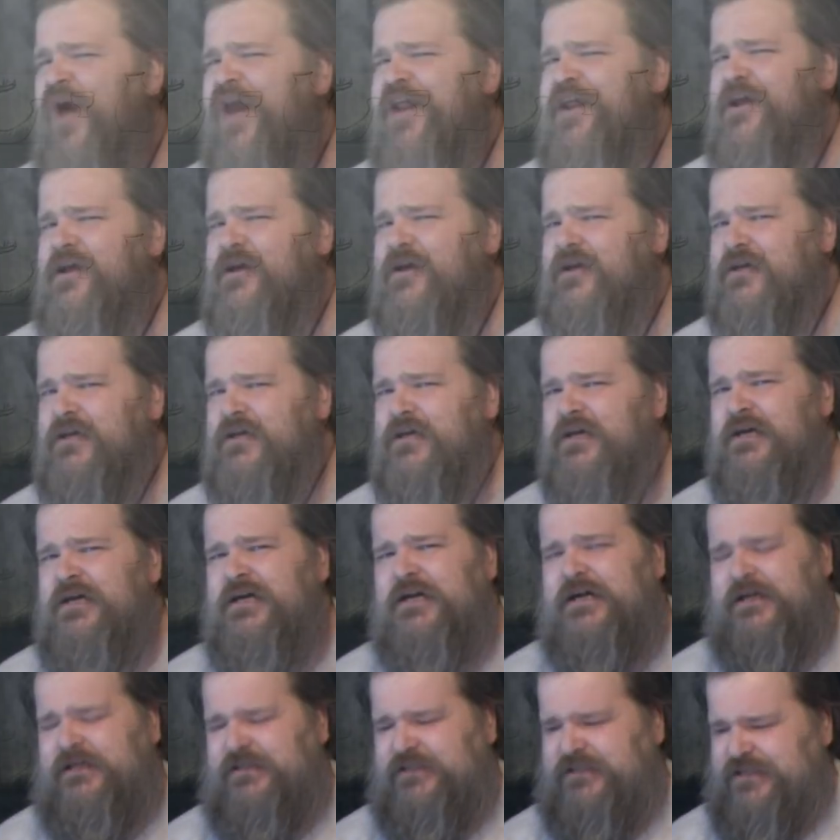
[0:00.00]
wedding
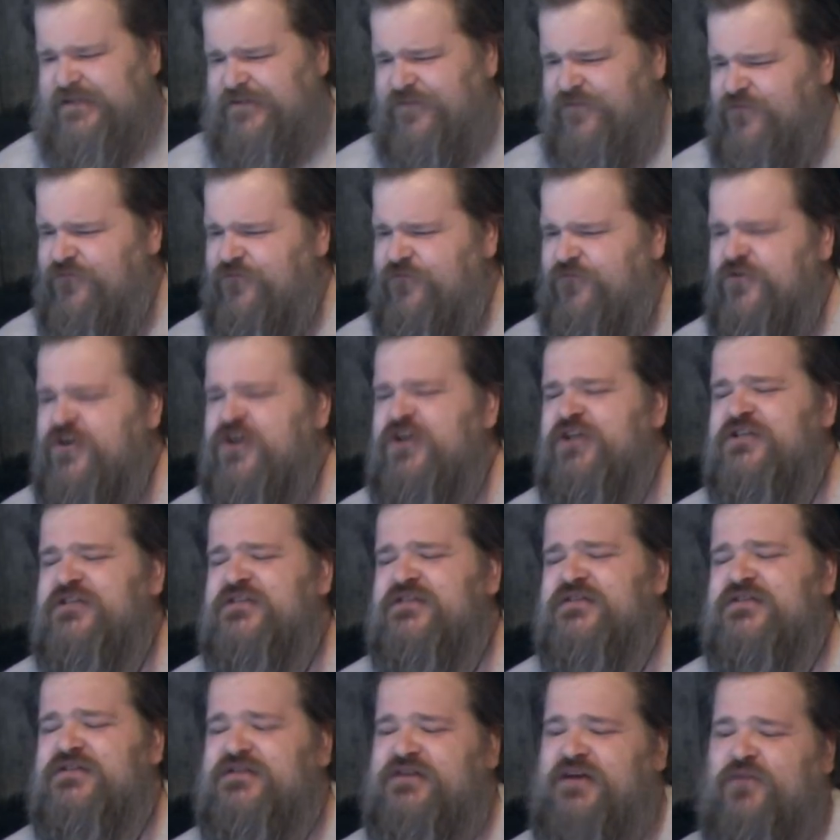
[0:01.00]
and the
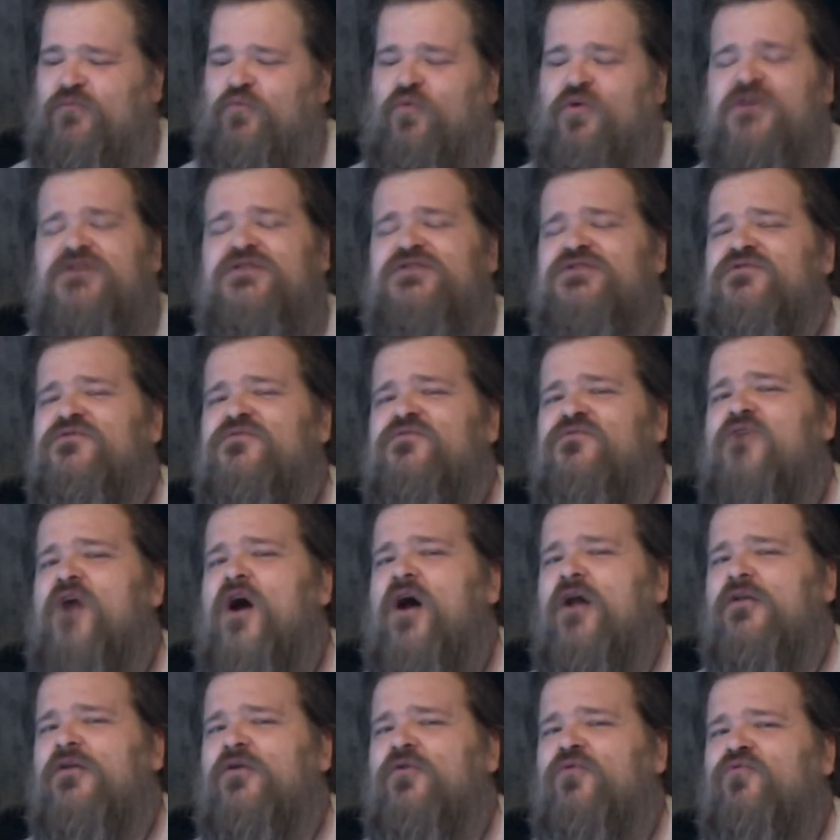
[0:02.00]
feast that was to
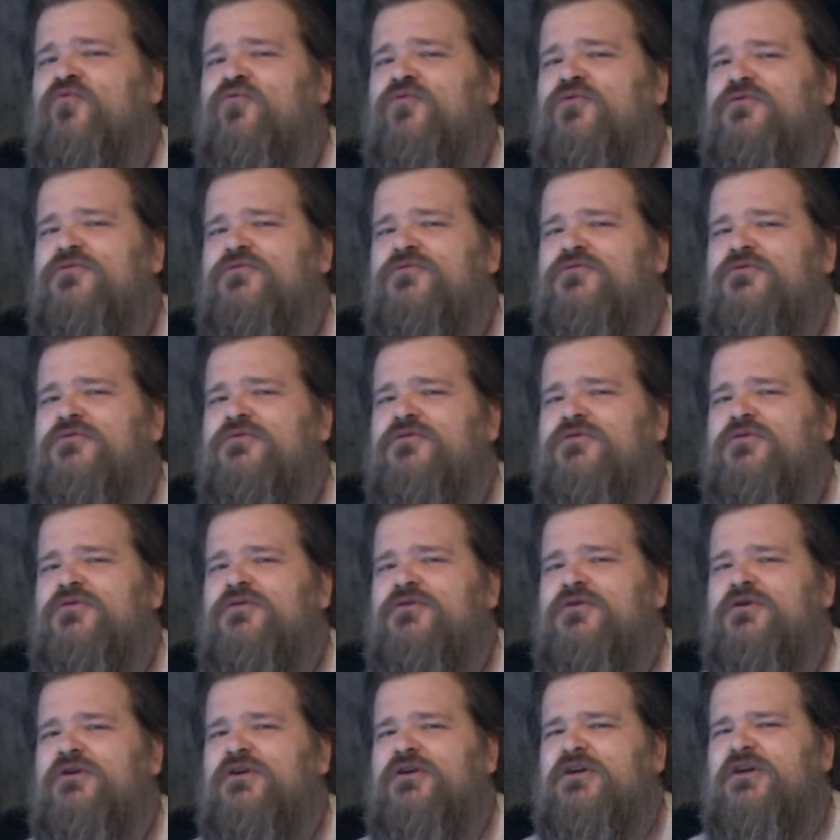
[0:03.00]
follow,
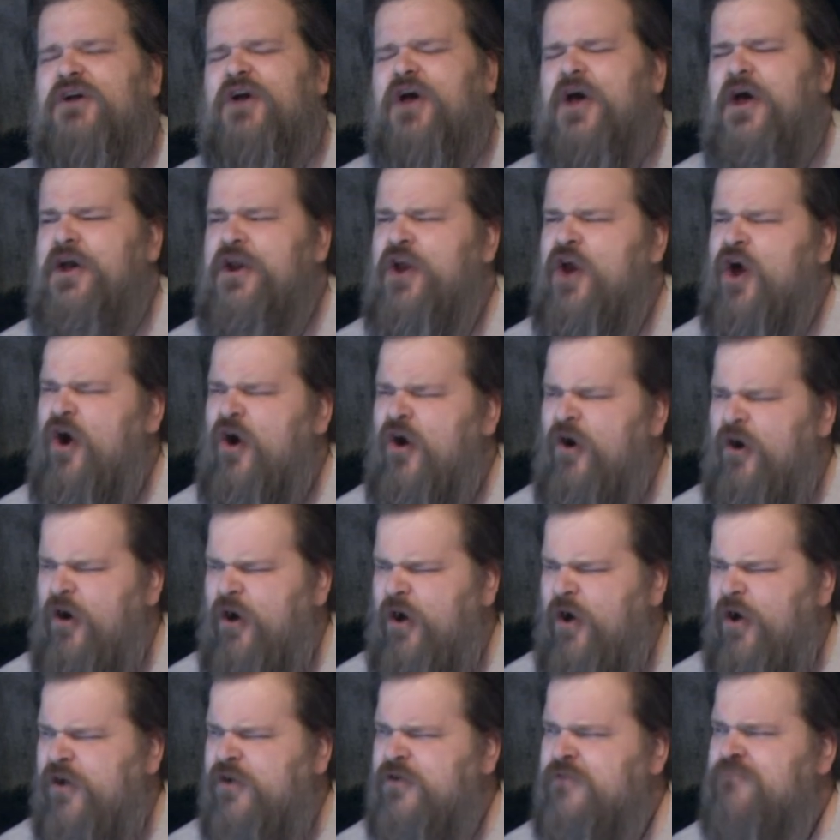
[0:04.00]
and
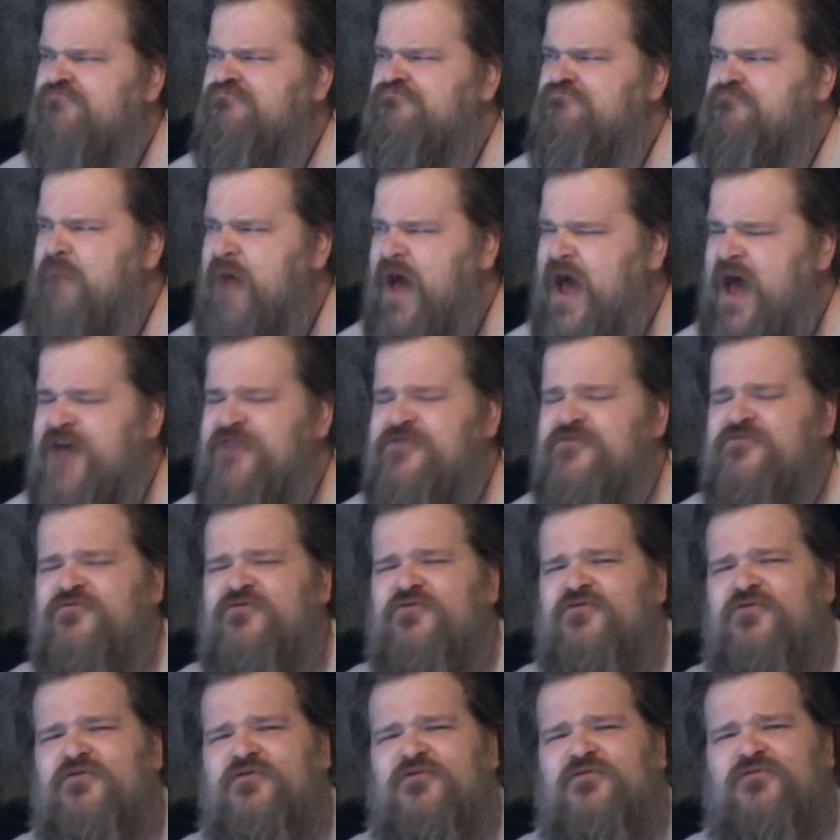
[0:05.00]
all
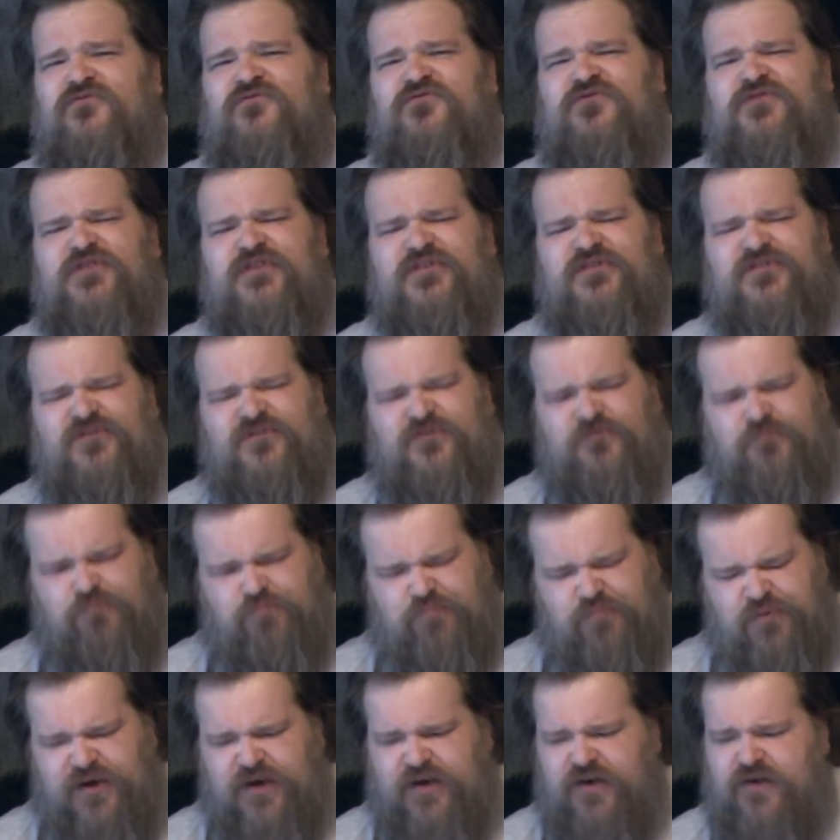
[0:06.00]
manner of
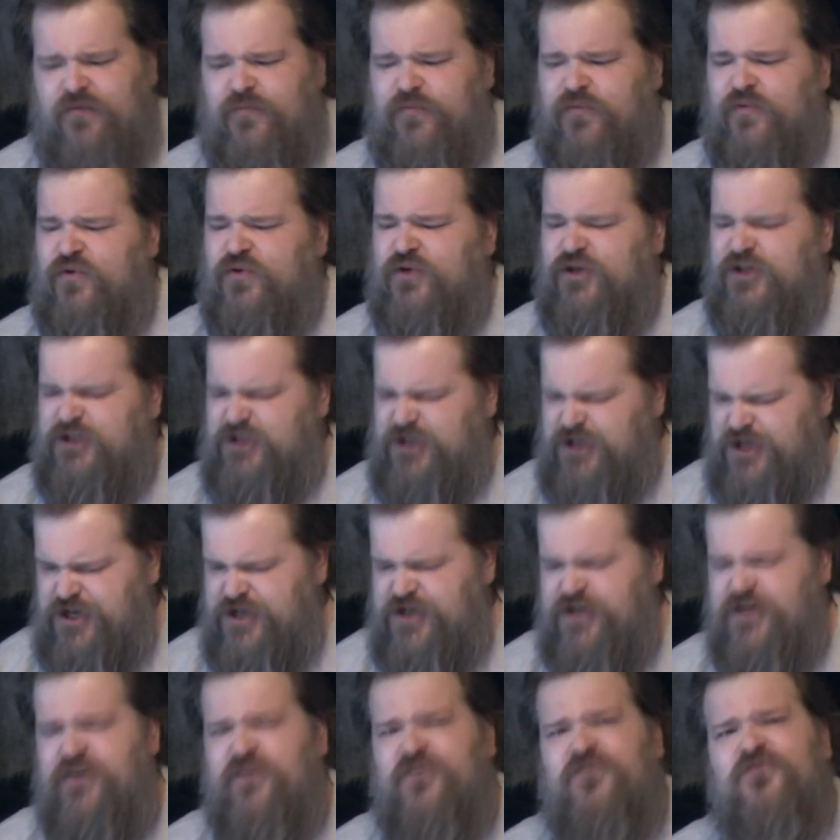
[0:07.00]
despicable,
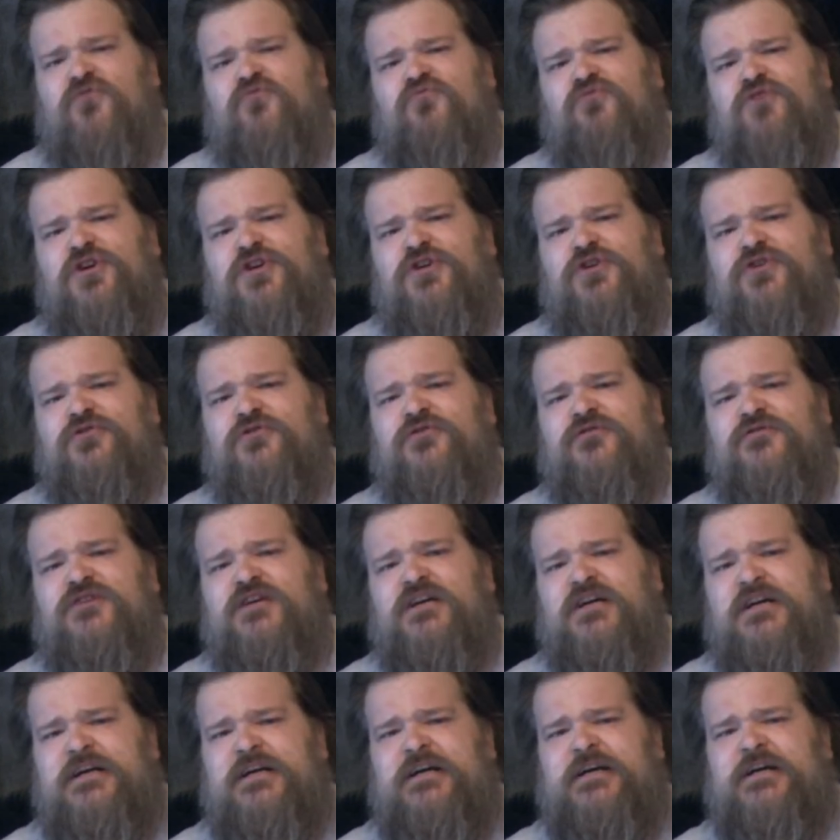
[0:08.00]
hideous creatures
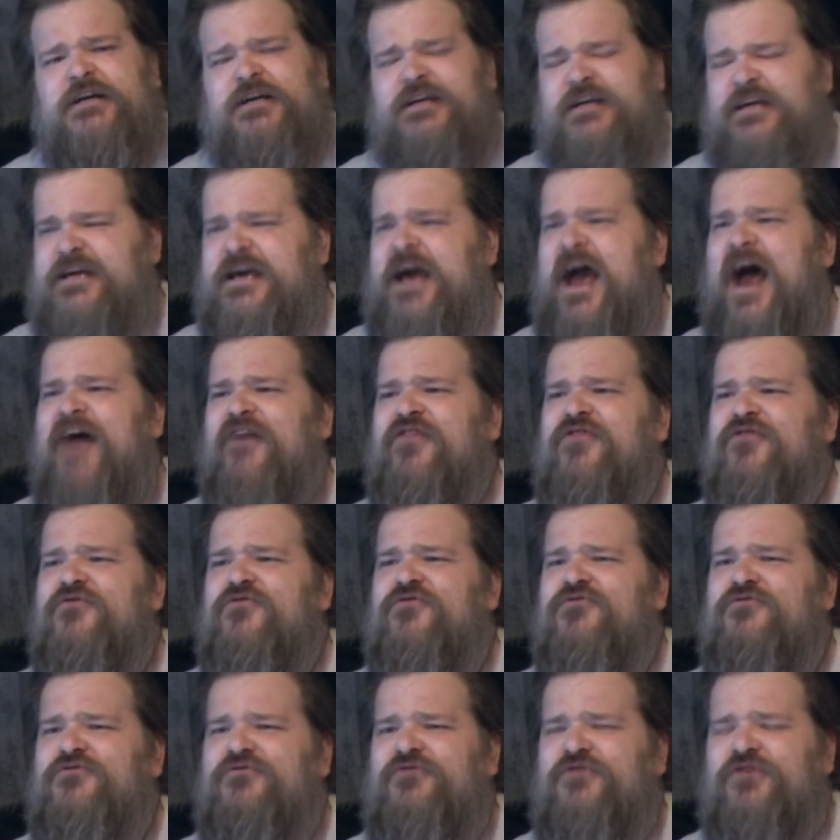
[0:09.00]

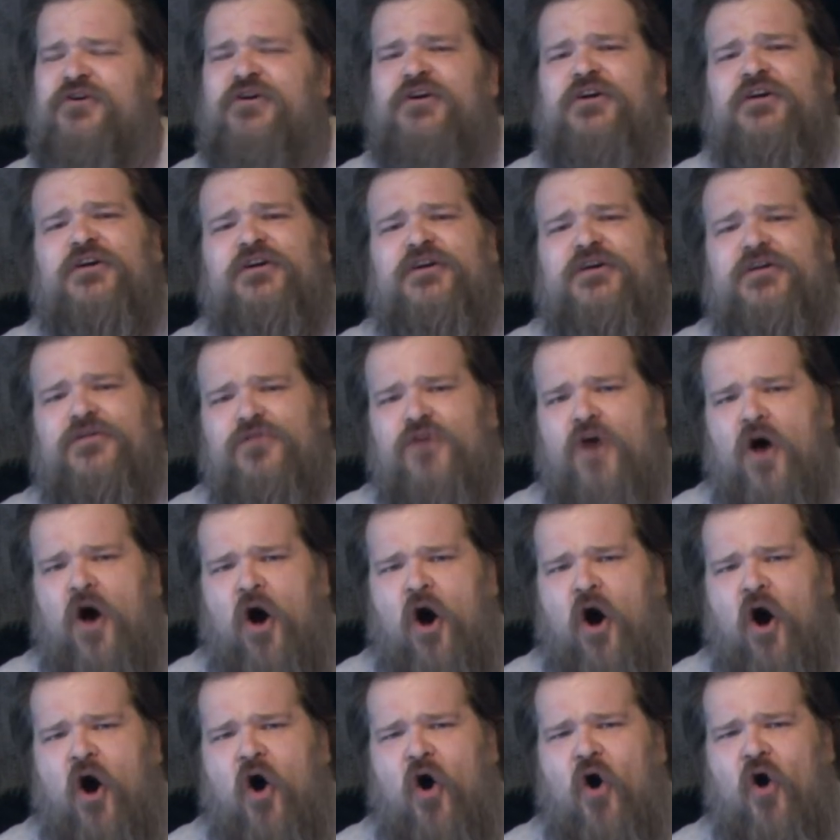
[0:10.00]
gathered in the
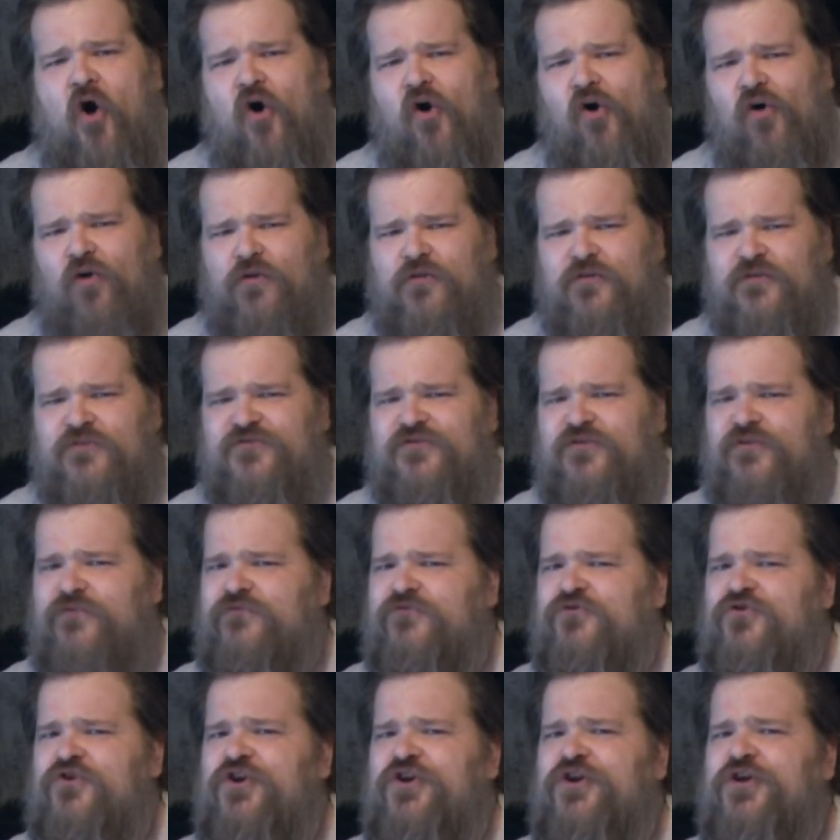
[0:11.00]
halls of
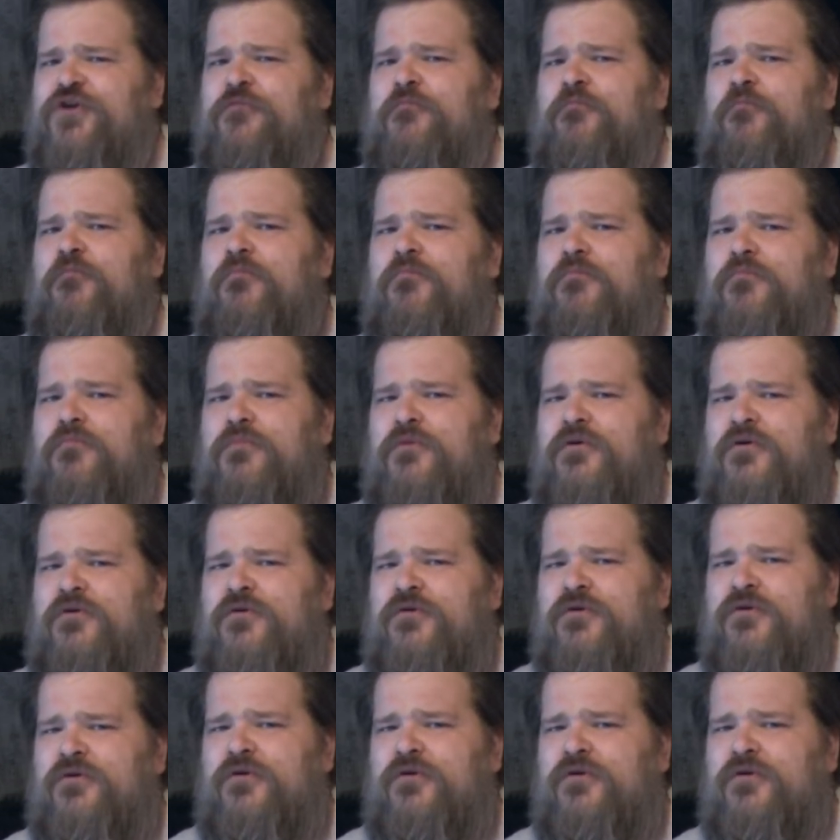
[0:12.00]
Thrym.